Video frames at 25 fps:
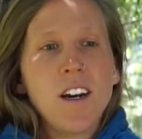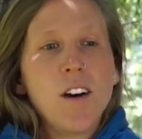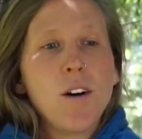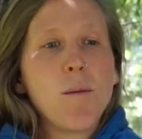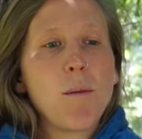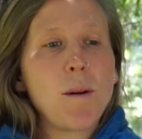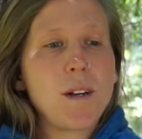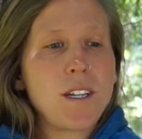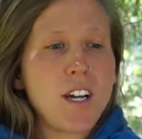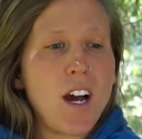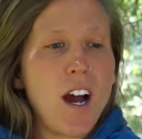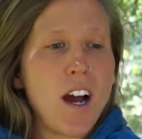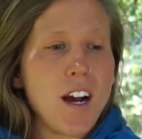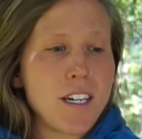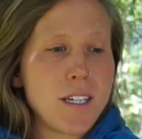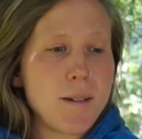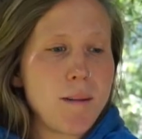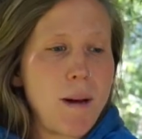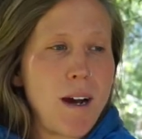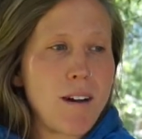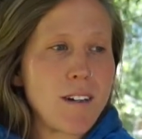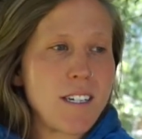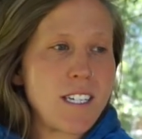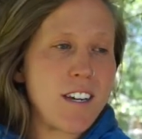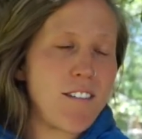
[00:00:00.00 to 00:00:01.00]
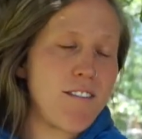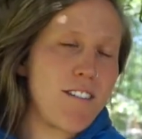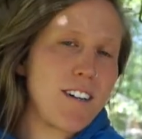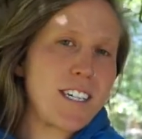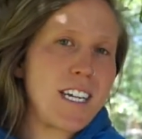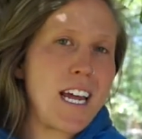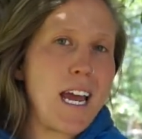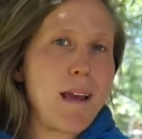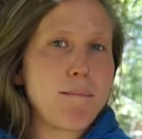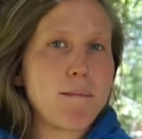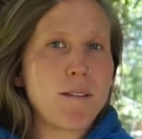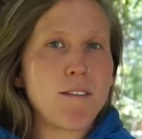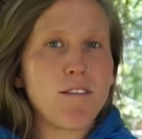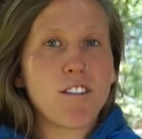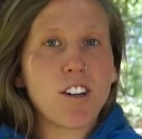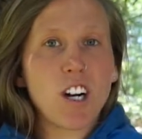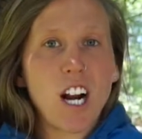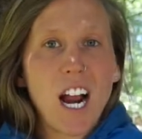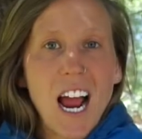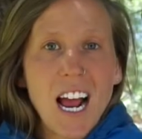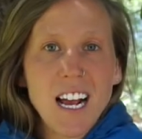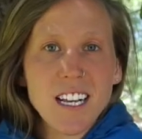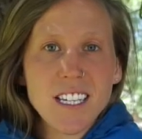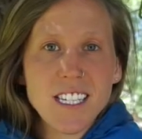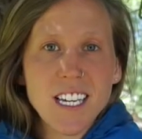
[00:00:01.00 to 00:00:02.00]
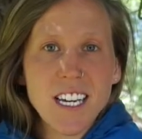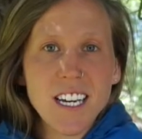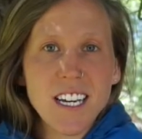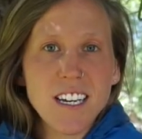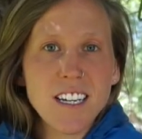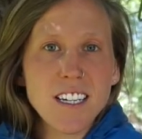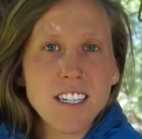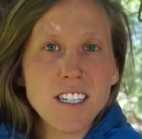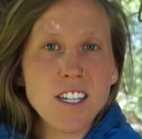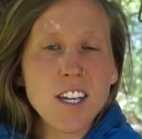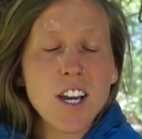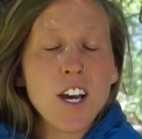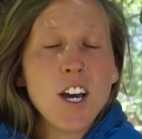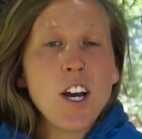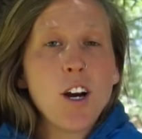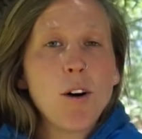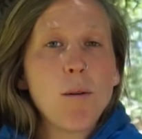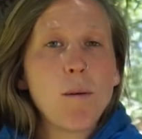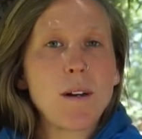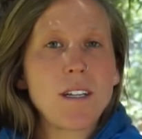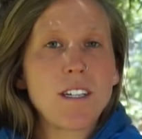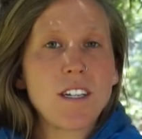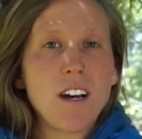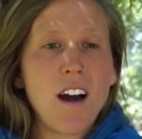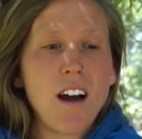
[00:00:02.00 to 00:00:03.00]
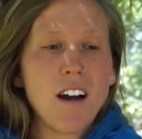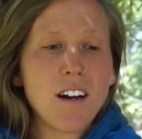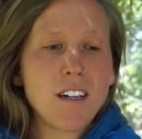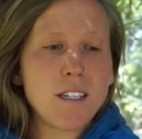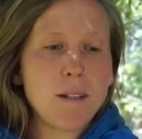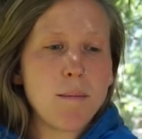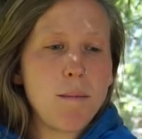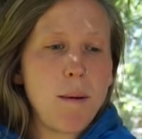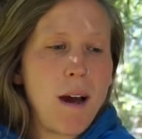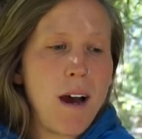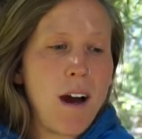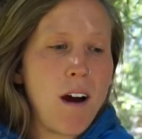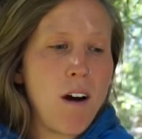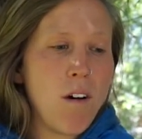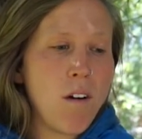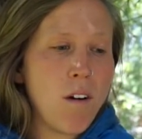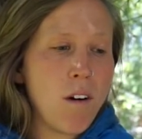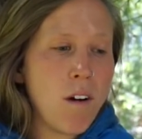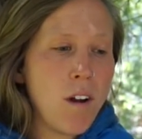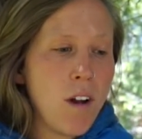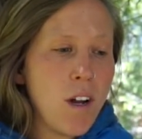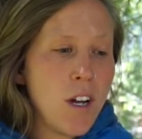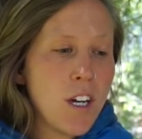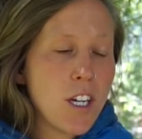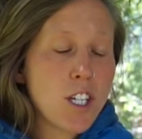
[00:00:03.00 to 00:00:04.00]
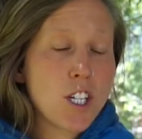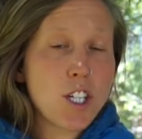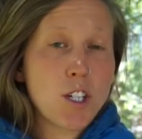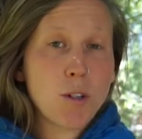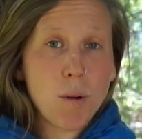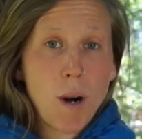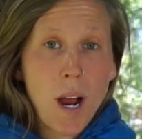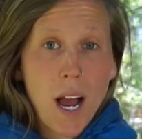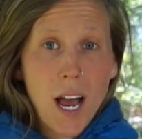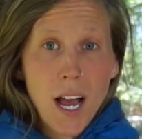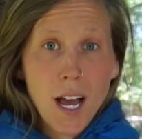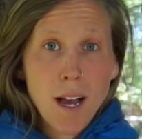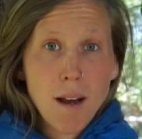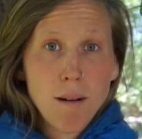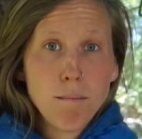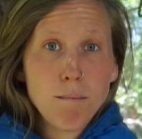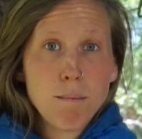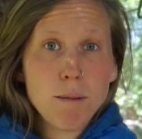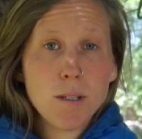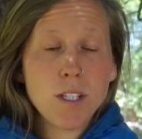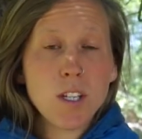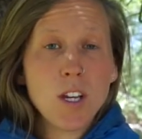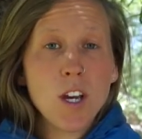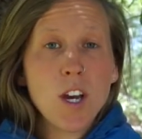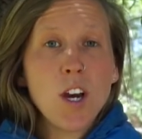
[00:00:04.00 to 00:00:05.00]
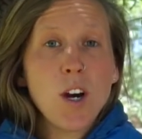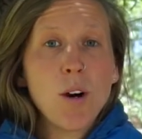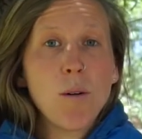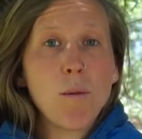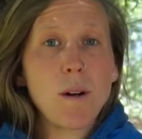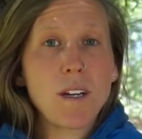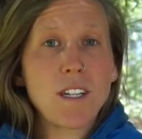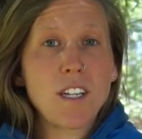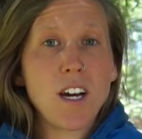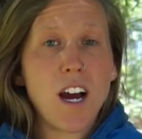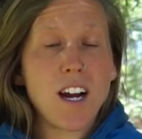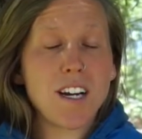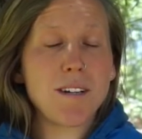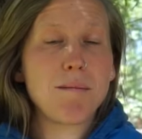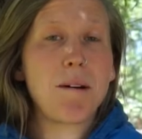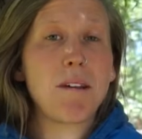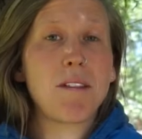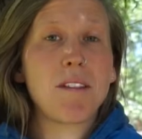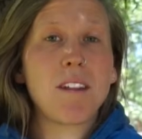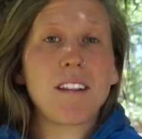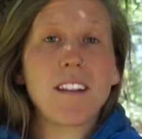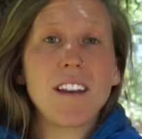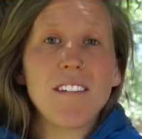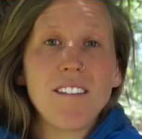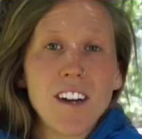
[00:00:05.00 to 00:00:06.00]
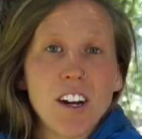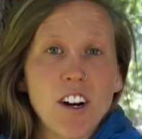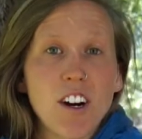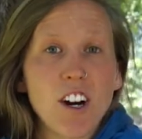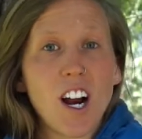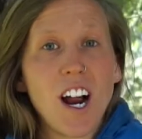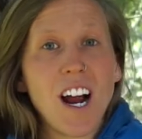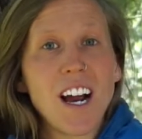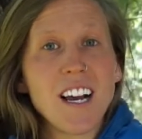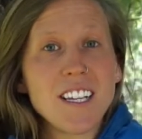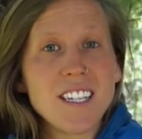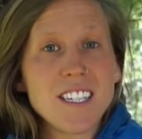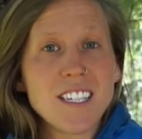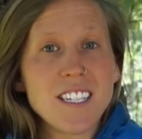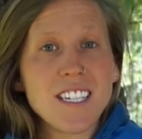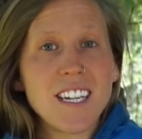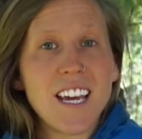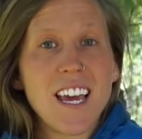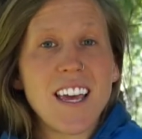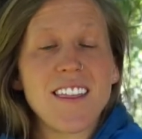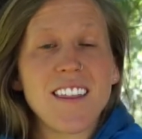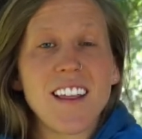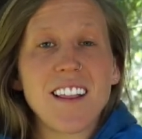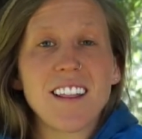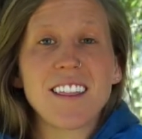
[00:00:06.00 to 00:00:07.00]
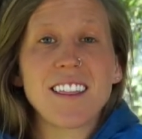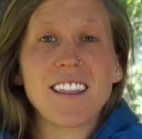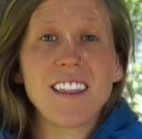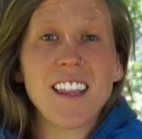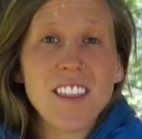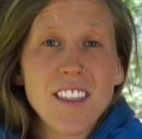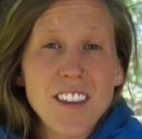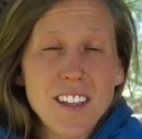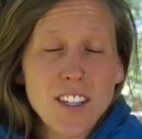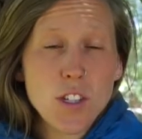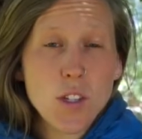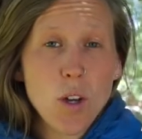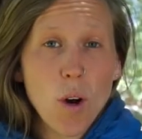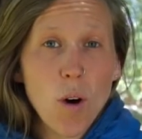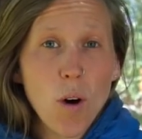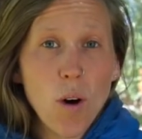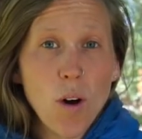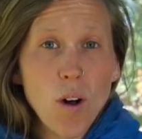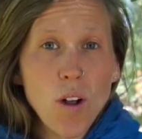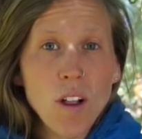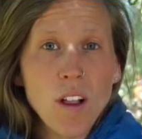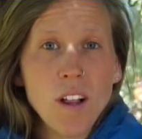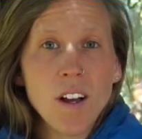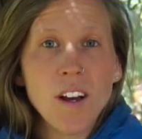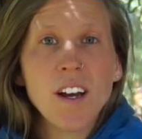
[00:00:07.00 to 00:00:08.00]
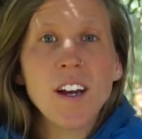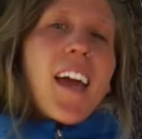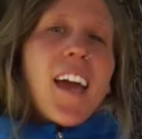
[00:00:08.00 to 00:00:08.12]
We talked about different types of grasses, we talked about shrubs, we talked about the living crust and the lithosol,